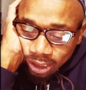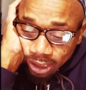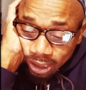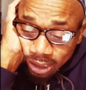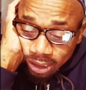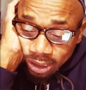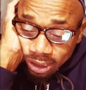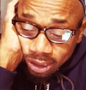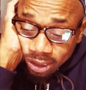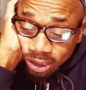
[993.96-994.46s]

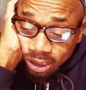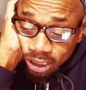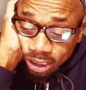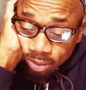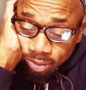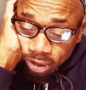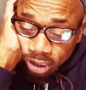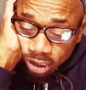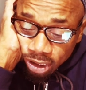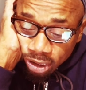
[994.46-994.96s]
it's the
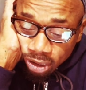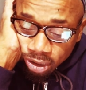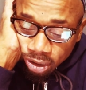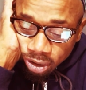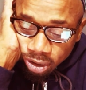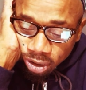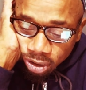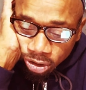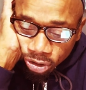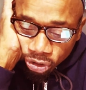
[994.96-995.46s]
same thing.
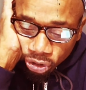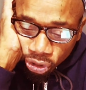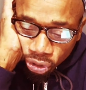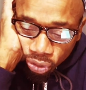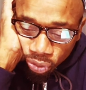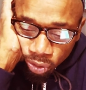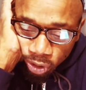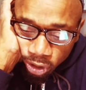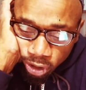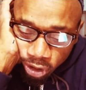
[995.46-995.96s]
You
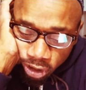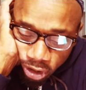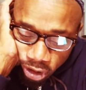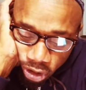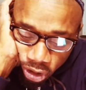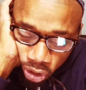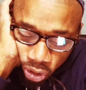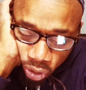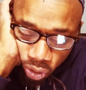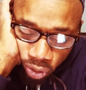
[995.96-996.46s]
know, it's
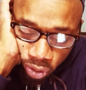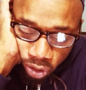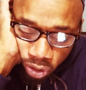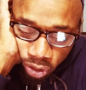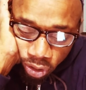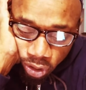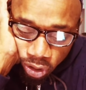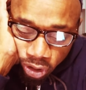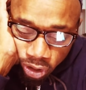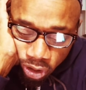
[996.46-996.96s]
just
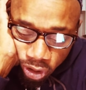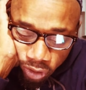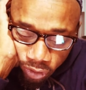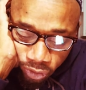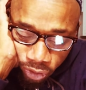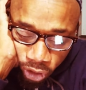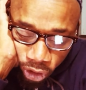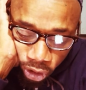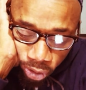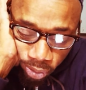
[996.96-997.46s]
culture, it's just
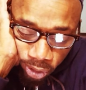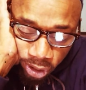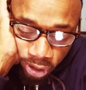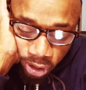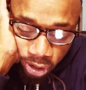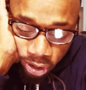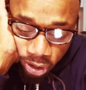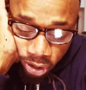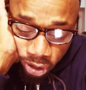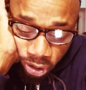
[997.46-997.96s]
verbiage,
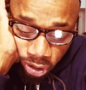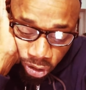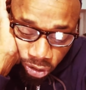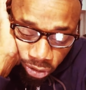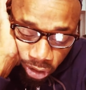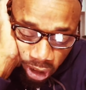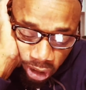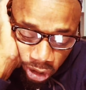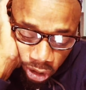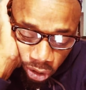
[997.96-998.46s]
it's just
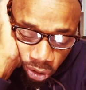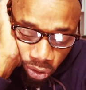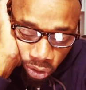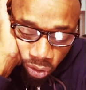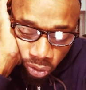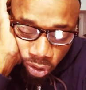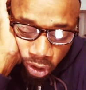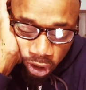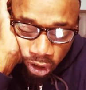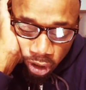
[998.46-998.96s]
dress
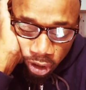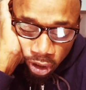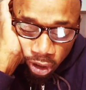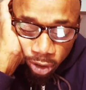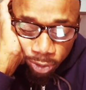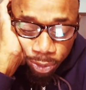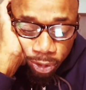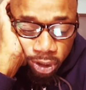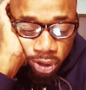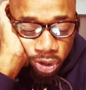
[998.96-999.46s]
code.
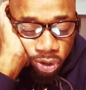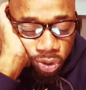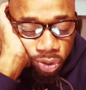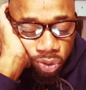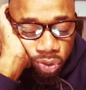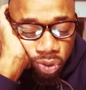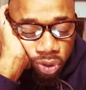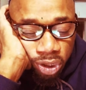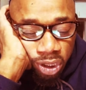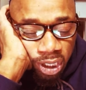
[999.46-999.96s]
But the
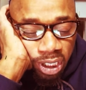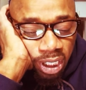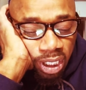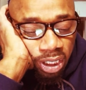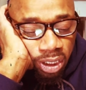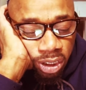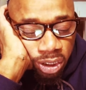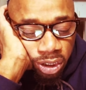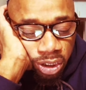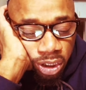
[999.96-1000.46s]
order
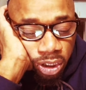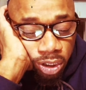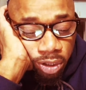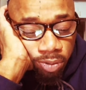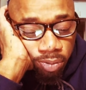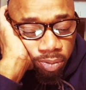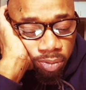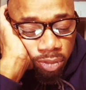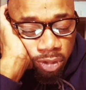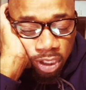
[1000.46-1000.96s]
Hashem,
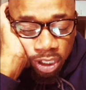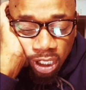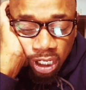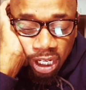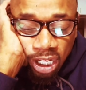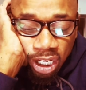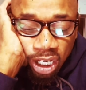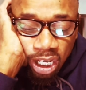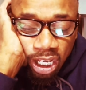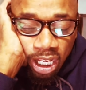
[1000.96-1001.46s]

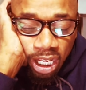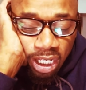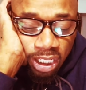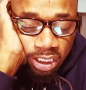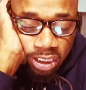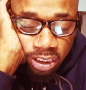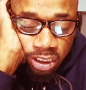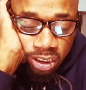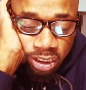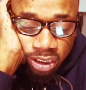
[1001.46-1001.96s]
uh, Allah
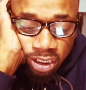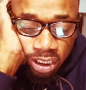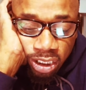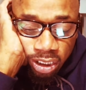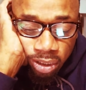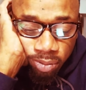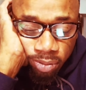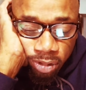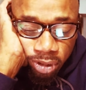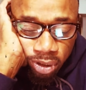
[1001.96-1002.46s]
is the
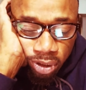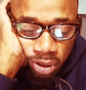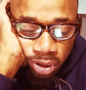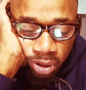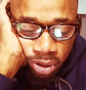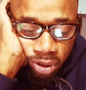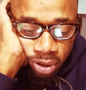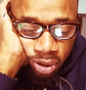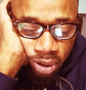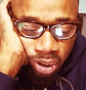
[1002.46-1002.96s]
same.
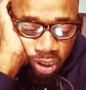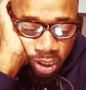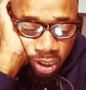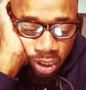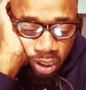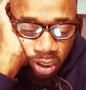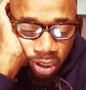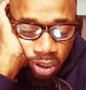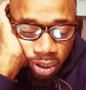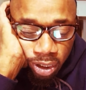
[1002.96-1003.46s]

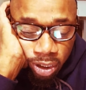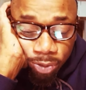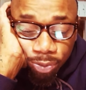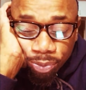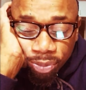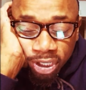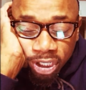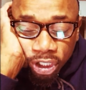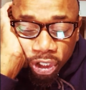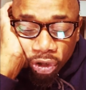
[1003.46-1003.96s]
And the
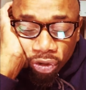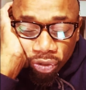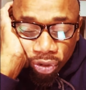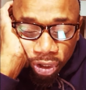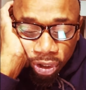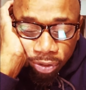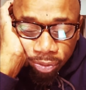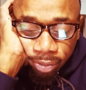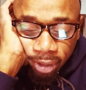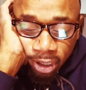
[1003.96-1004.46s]

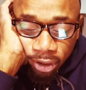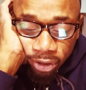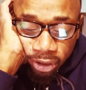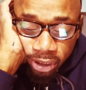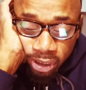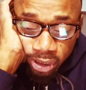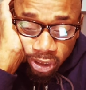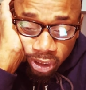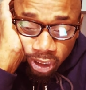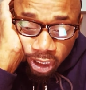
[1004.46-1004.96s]
bickering about
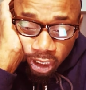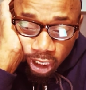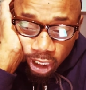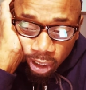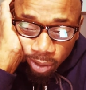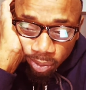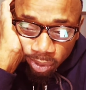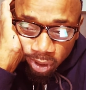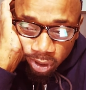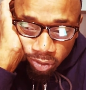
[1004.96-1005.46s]
his
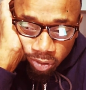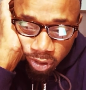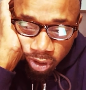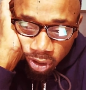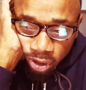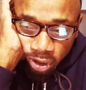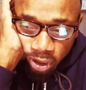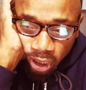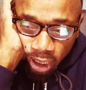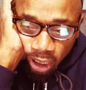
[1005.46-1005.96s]
name is
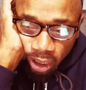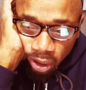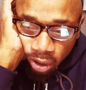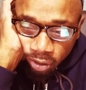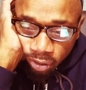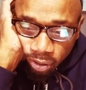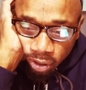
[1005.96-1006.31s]
really like